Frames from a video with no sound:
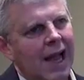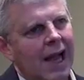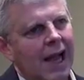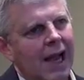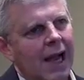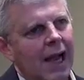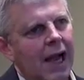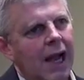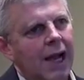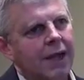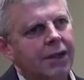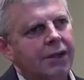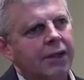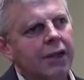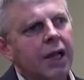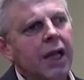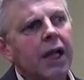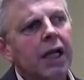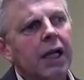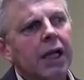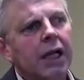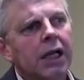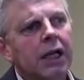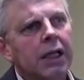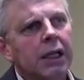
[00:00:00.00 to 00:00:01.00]
I
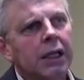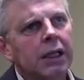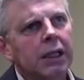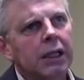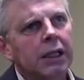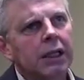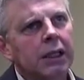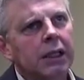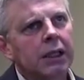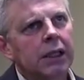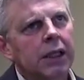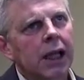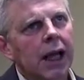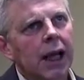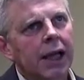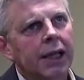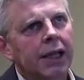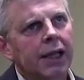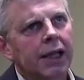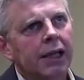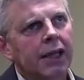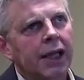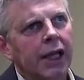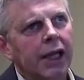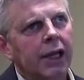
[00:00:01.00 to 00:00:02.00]
think
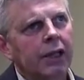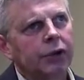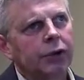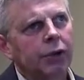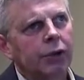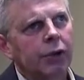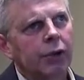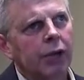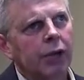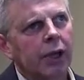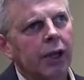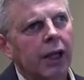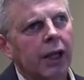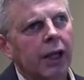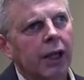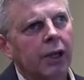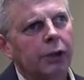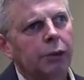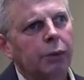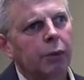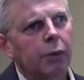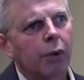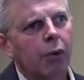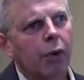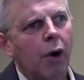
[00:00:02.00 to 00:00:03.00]
the answer to that
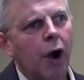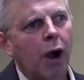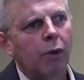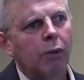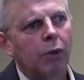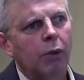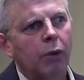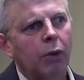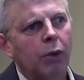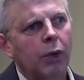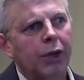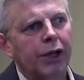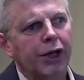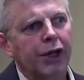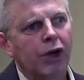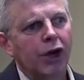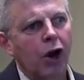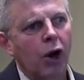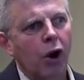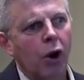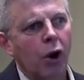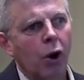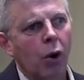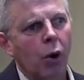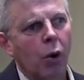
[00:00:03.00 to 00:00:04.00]
is probably
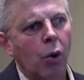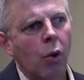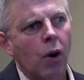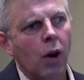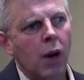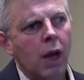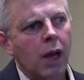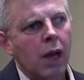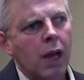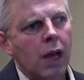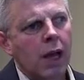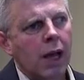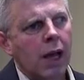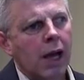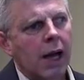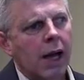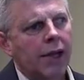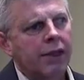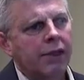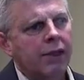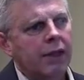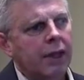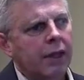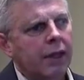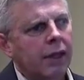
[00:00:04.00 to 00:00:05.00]
no.
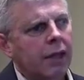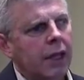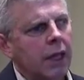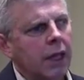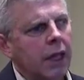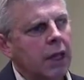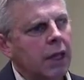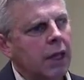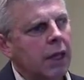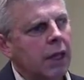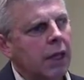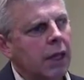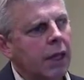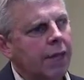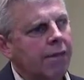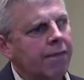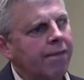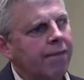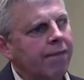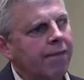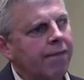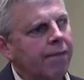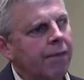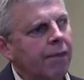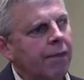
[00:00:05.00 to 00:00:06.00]
I think they
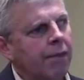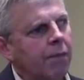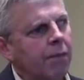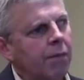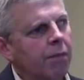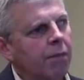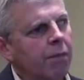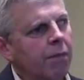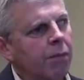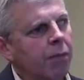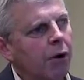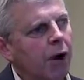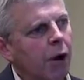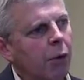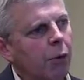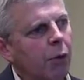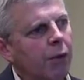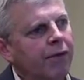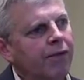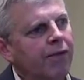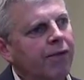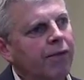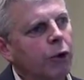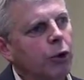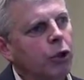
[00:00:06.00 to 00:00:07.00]

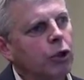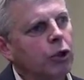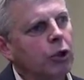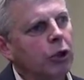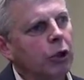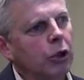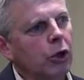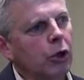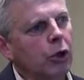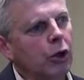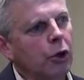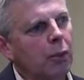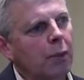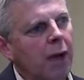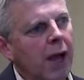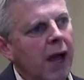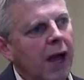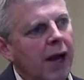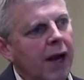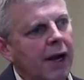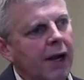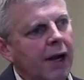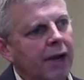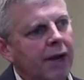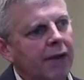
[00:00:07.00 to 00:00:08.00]
probably first learn
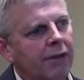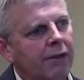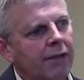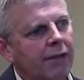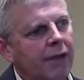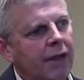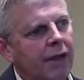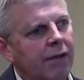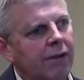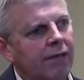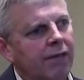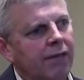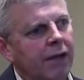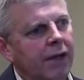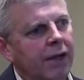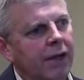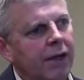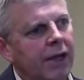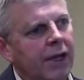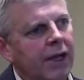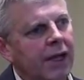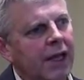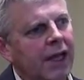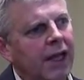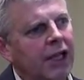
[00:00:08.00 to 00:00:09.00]
about it if
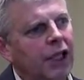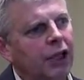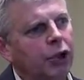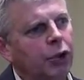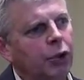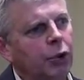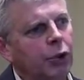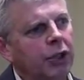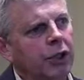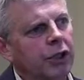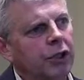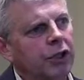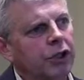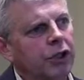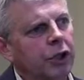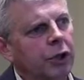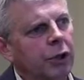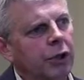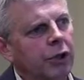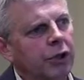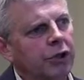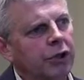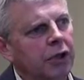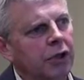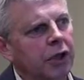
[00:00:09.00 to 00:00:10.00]
the injury is
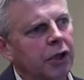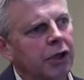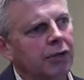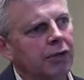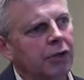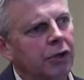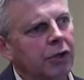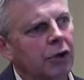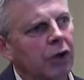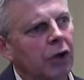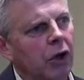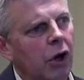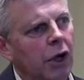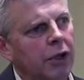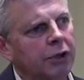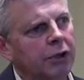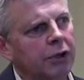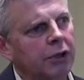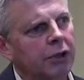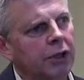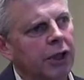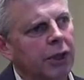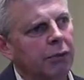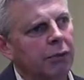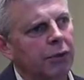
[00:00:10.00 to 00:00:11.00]
serious enough that
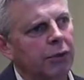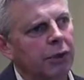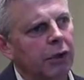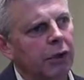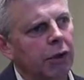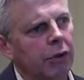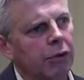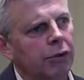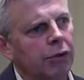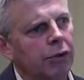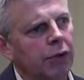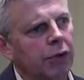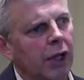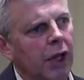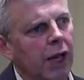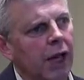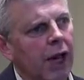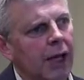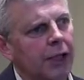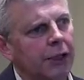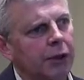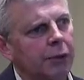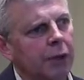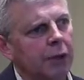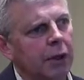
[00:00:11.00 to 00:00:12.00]
causes them to go to the
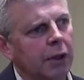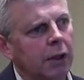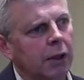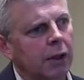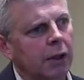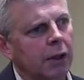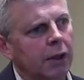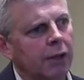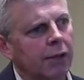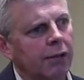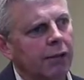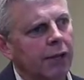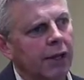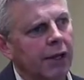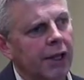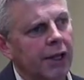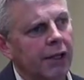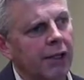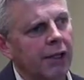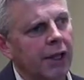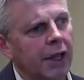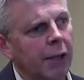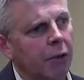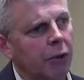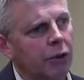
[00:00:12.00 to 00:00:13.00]
hospital,
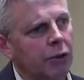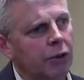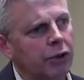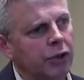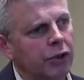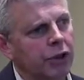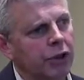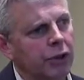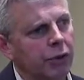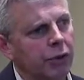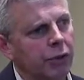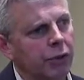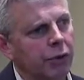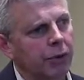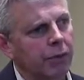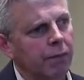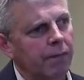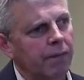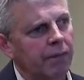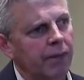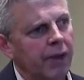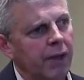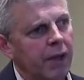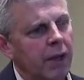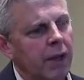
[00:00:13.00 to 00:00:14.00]
the emergency room,